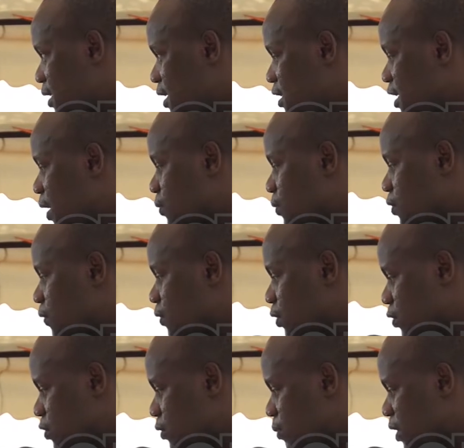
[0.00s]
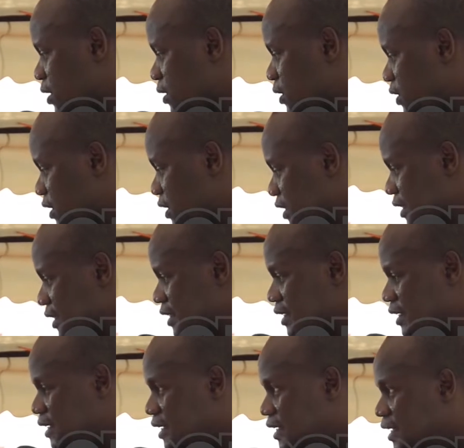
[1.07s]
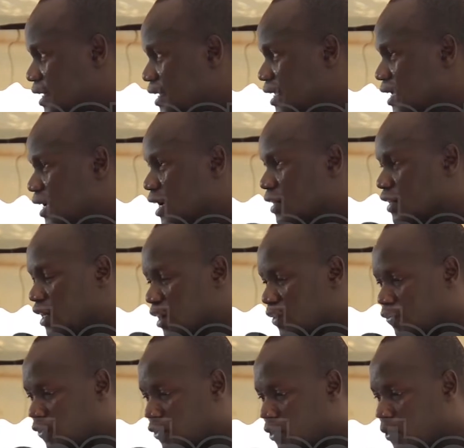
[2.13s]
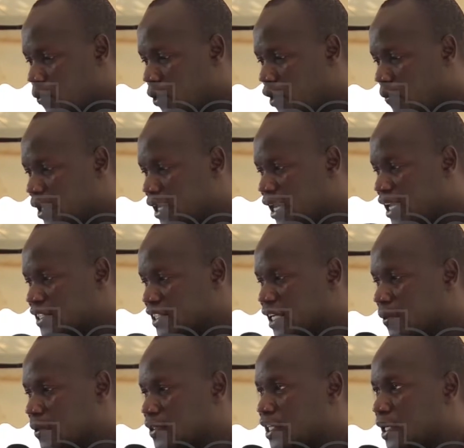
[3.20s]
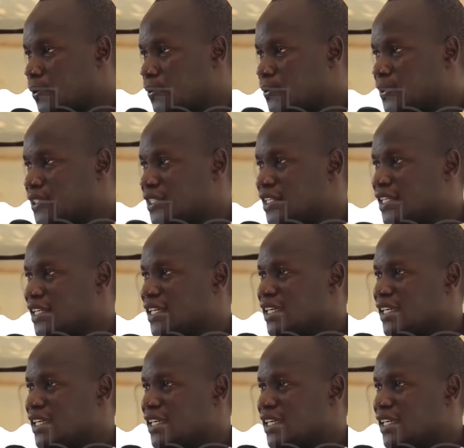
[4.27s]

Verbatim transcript: in terms of documents. And therefore, we have been asking ourselves,